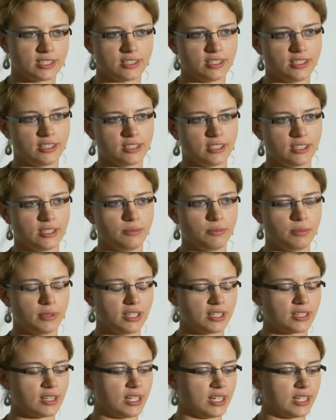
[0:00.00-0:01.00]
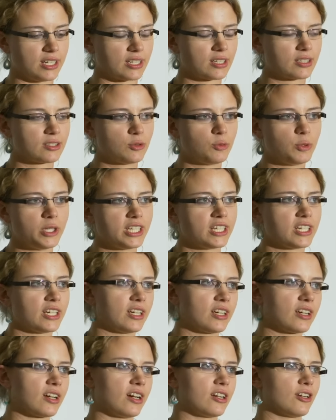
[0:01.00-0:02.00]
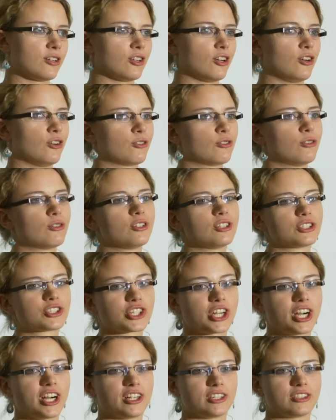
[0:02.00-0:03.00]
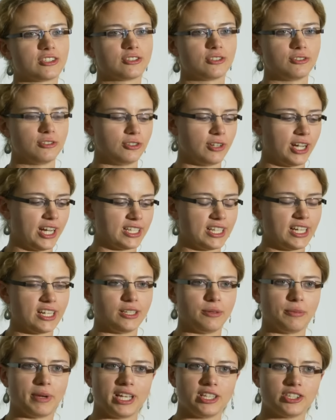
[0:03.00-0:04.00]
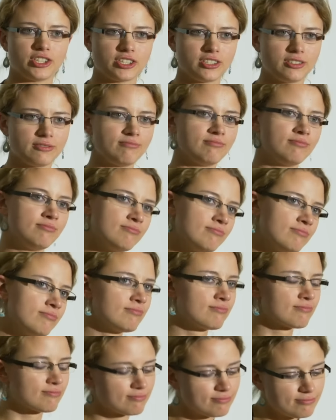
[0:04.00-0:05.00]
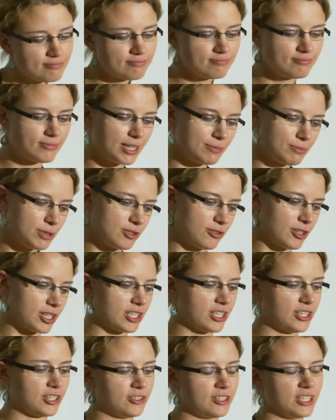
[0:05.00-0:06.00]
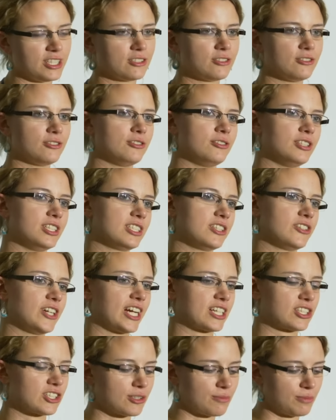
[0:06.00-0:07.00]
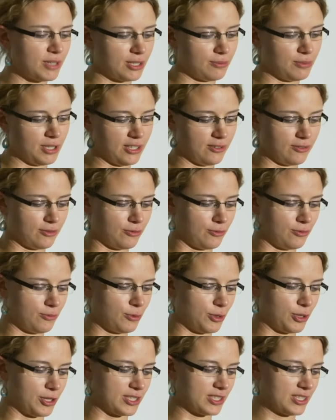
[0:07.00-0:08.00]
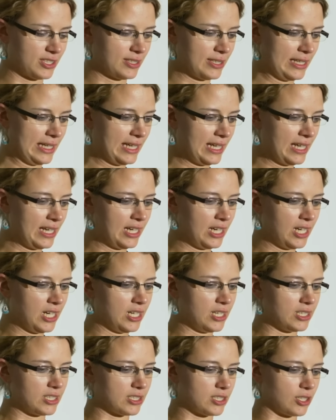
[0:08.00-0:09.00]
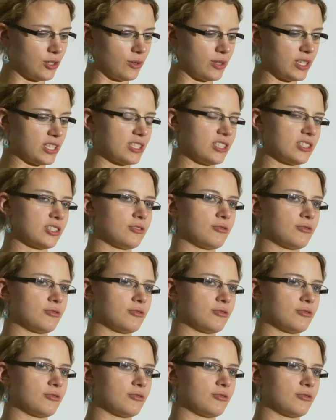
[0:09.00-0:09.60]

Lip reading: it's easy, but like tweaking, I don't know, Google Charts to do any animation might be trickier, and to do interaction might be even worse. So this is